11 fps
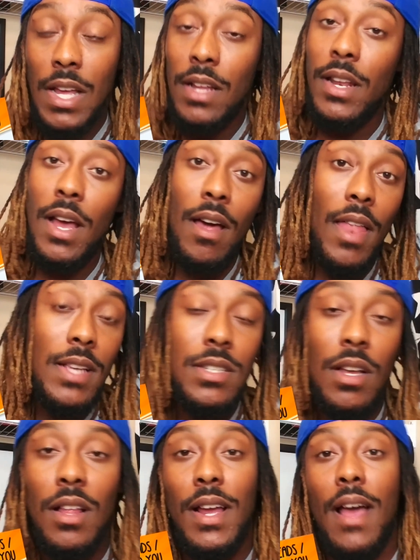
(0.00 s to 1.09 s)
Now, that's
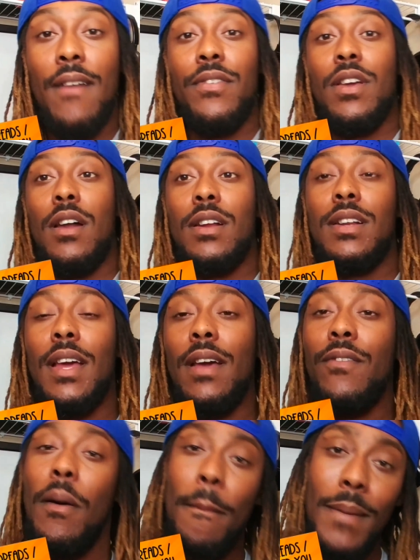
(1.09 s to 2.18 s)
all I got for y'all today.
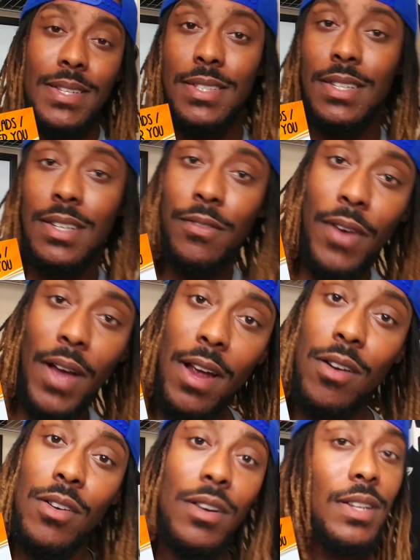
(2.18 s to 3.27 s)
If I missed any
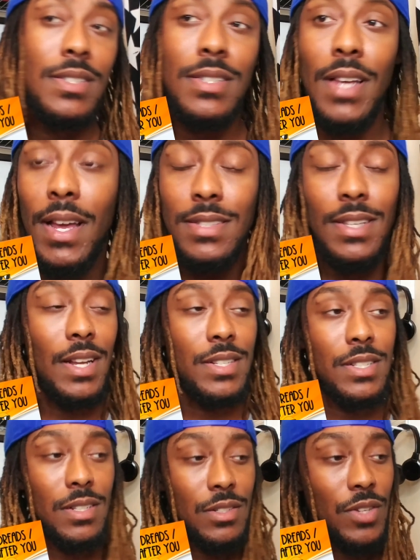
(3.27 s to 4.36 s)
fire or any science that I
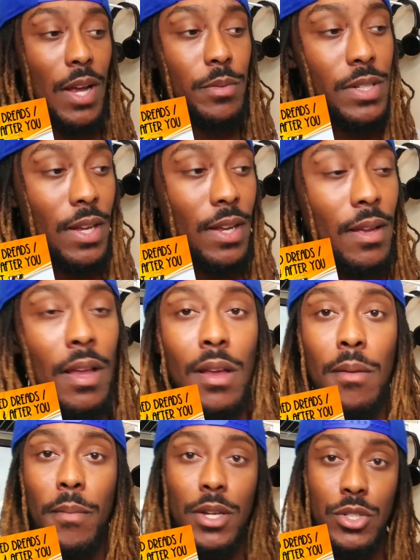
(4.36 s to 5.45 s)
should have dropped today,
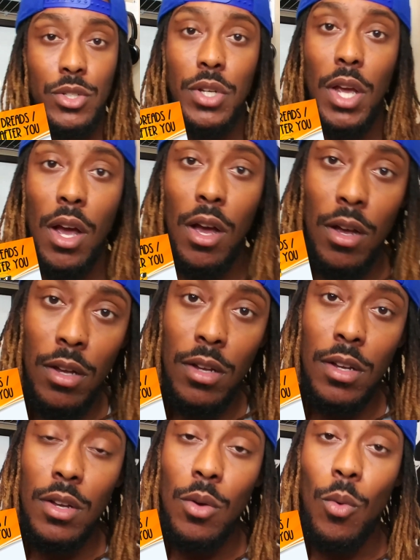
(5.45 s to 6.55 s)
make sure y'all,
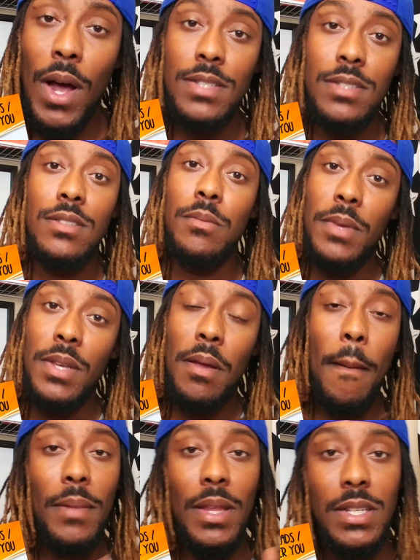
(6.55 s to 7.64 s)
wiser than me,
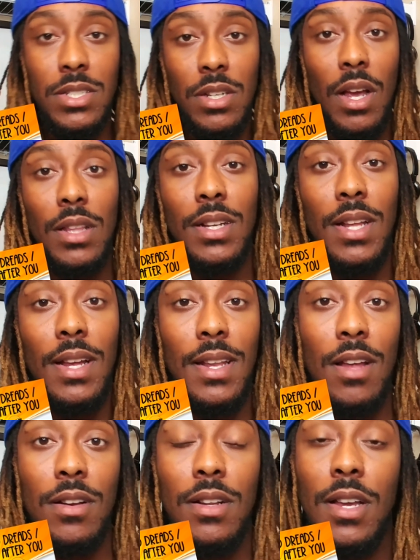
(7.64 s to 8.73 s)
make sure y'all leave that
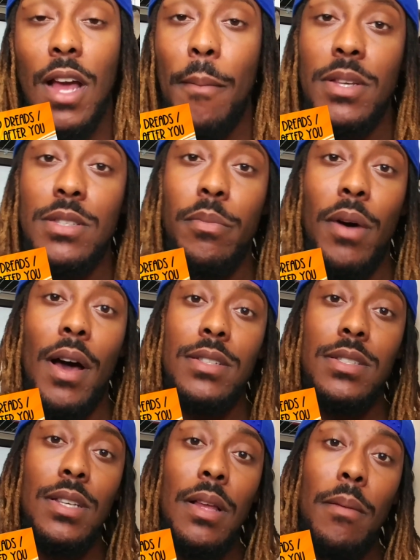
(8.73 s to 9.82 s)
down in the comments
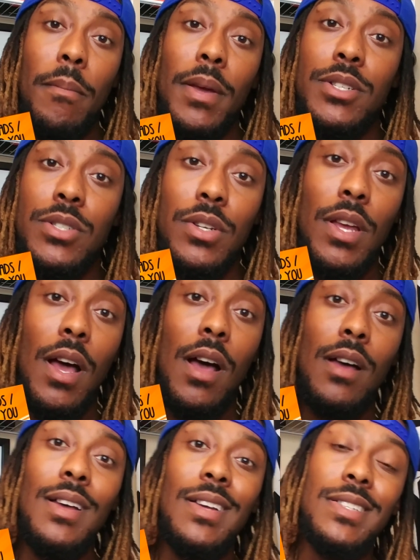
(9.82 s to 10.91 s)
box. Make sure
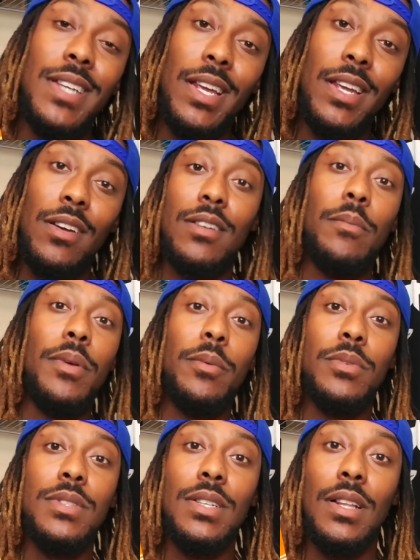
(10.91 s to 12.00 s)
y'all take care of the
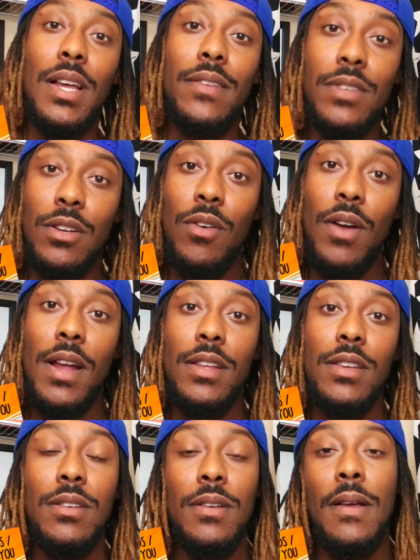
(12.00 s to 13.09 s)
people to the left and the right of
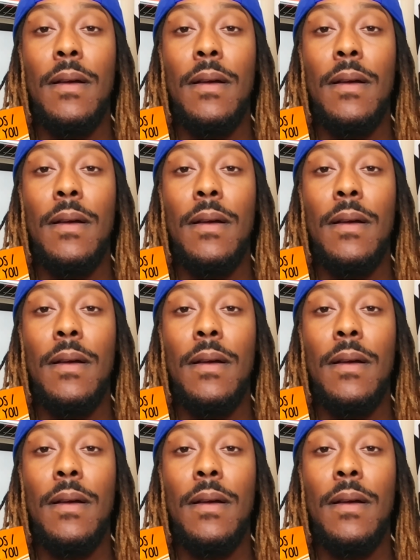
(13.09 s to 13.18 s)
you.